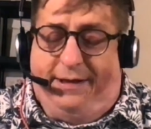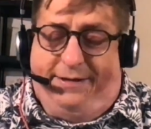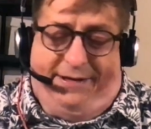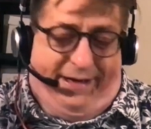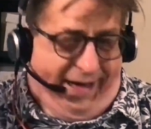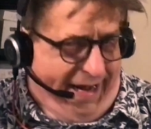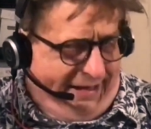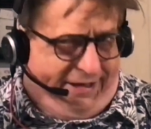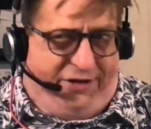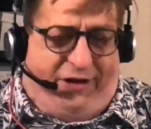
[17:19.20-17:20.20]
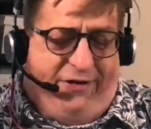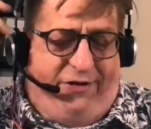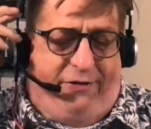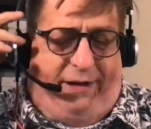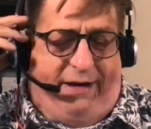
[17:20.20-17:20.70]
Not going to change
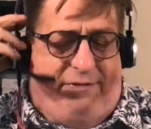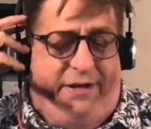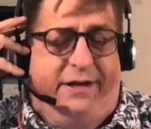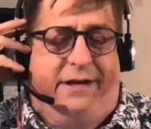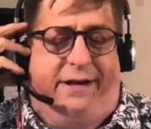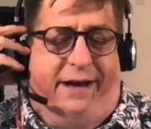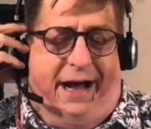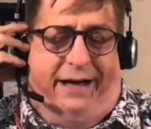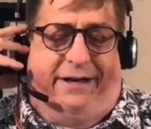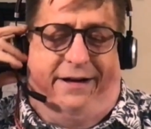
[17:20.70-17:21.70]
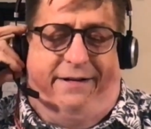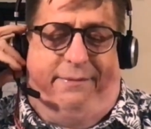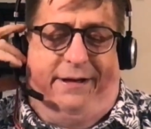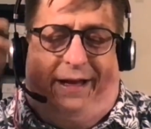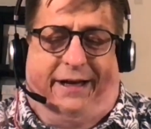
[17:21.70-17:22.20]
your life. Not going to
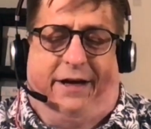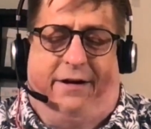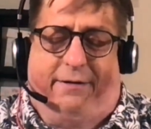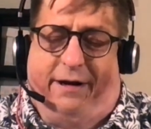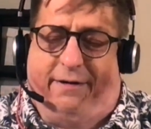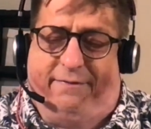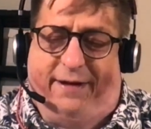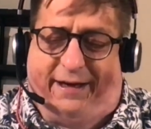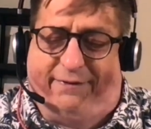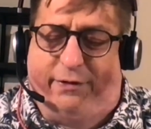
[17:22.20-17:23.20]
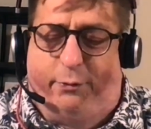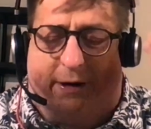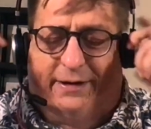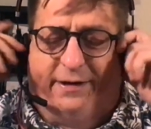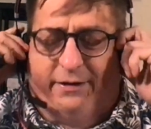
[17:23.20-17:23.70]
be like, oh, you know, like if you
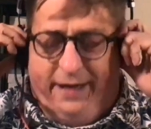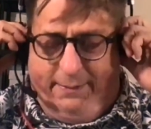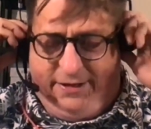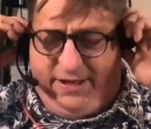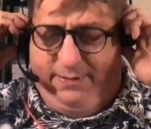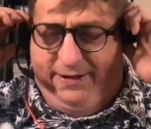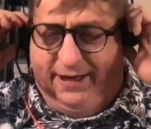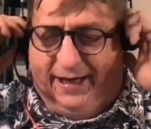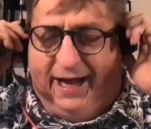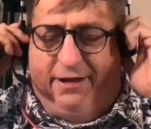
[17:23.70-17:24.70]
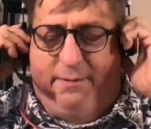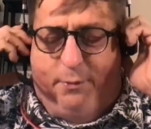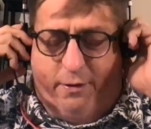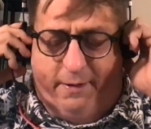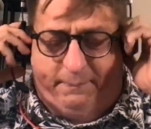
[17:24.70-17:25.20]
want your comics to be like Alan
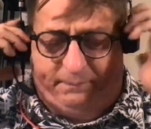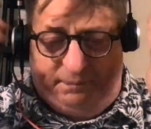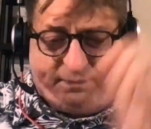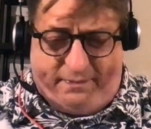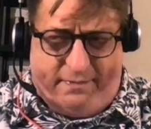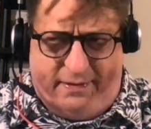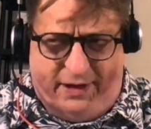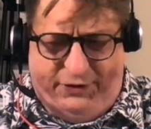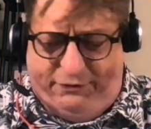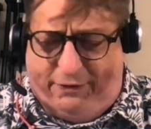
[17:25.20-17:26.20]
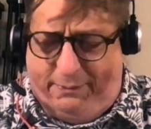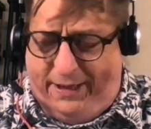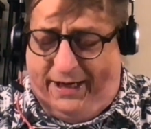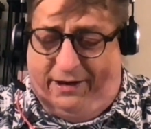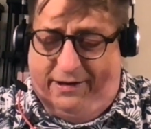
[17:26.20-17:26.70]
Moore, it's from
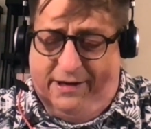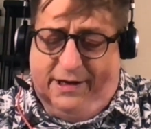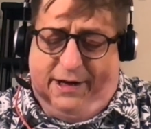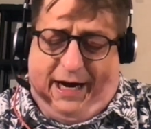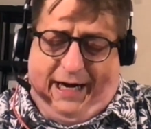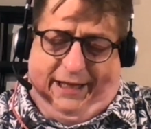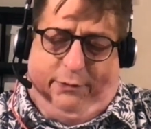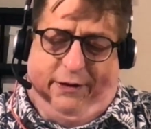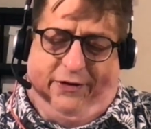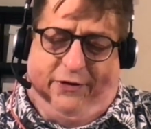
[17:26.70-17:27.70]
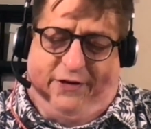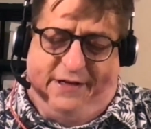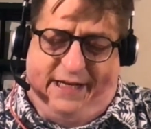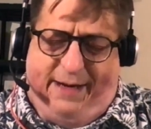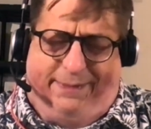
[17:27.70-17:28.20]
hell, highly researched and
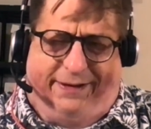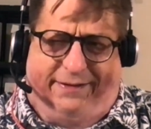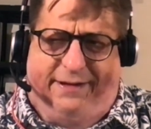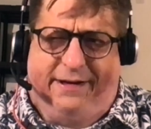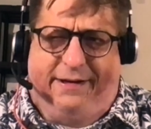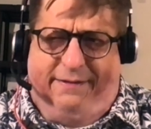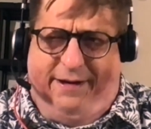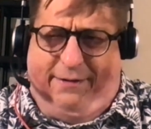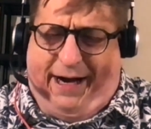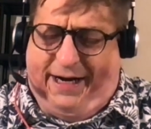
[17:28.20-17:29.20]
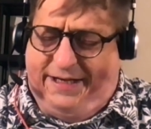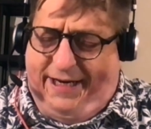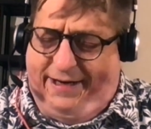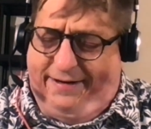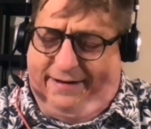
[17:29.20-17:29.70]
deep and, you know,
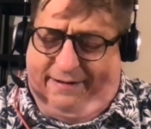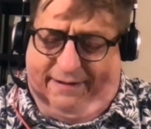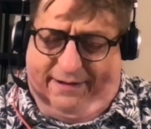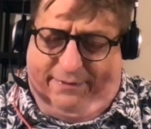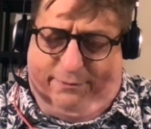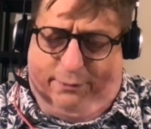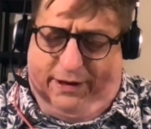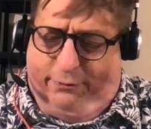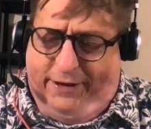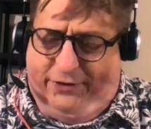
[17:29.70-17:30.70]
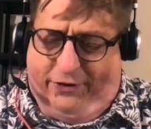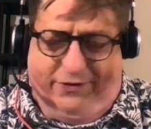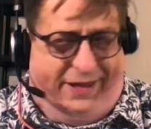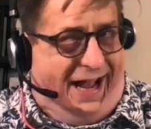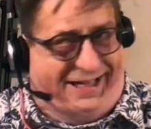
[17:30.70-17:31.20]
annotated and well-researched.
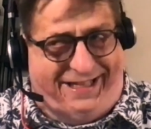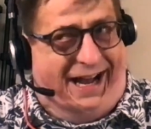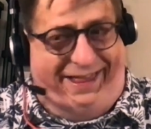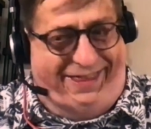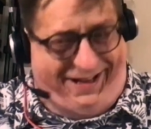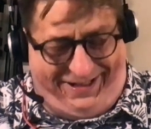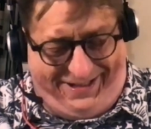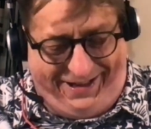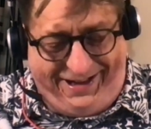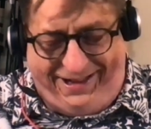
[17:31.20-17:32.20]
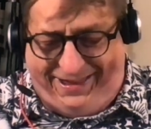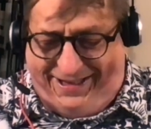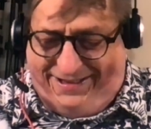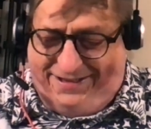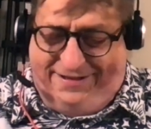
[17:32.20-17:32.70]
That's not this.
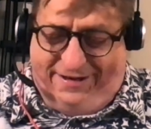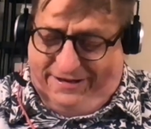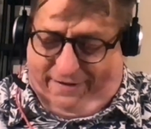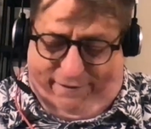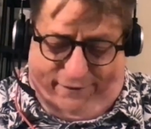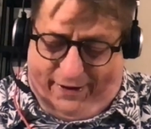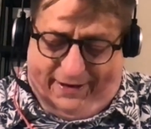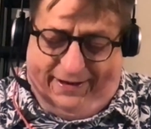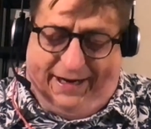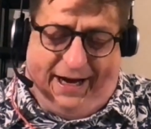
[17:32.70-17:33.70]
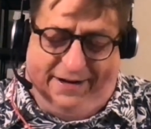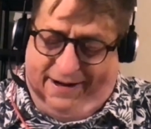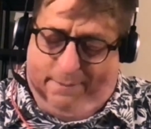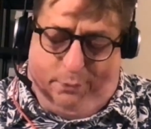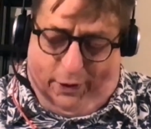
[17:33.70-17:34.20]
This is just a fun
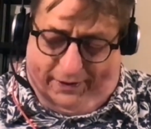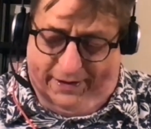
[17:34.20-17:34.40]
goddamn book.